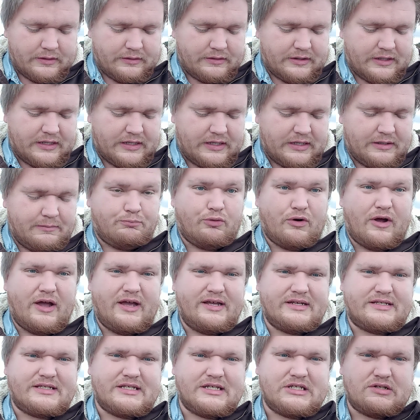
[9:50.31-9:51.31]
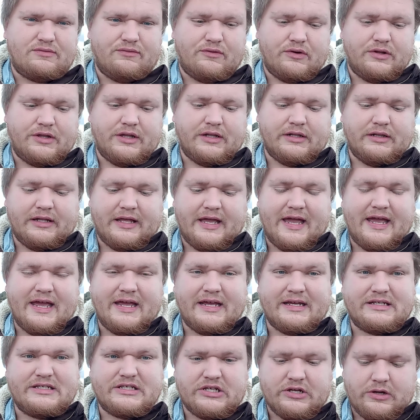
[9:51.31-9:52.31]
the braces for the
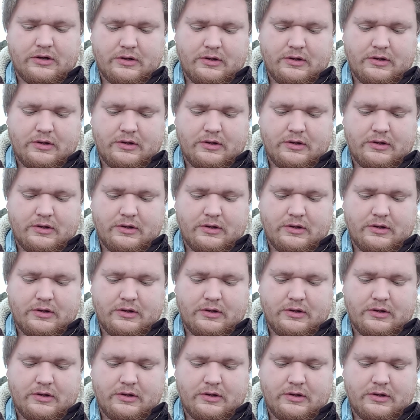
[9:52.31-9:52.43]
legs